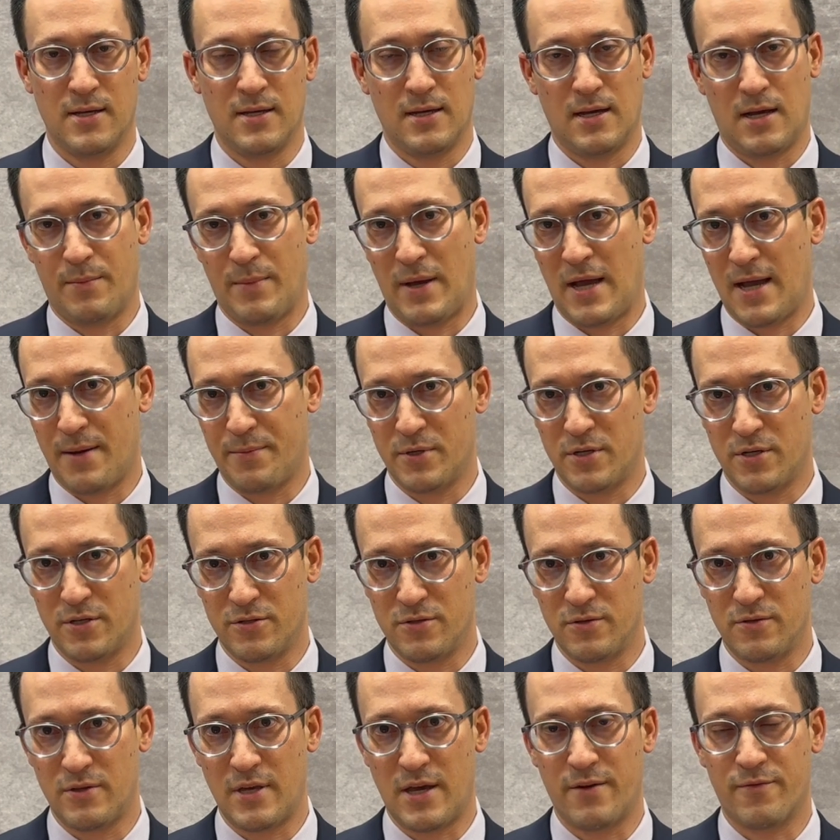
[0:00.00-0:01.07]
I'm happy to
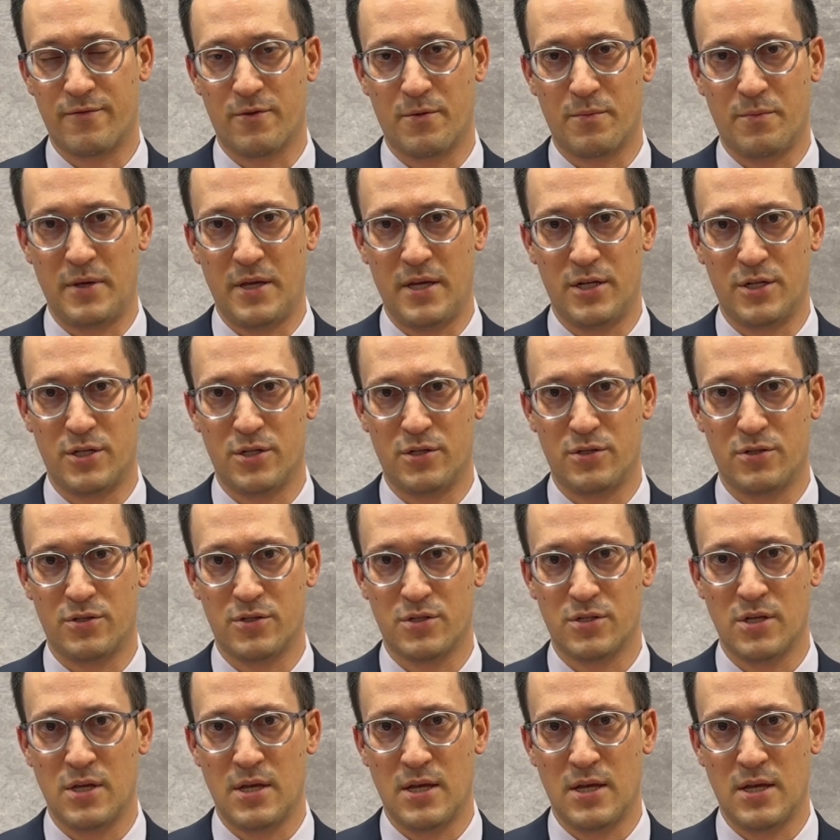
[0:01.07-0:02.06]
do that for patients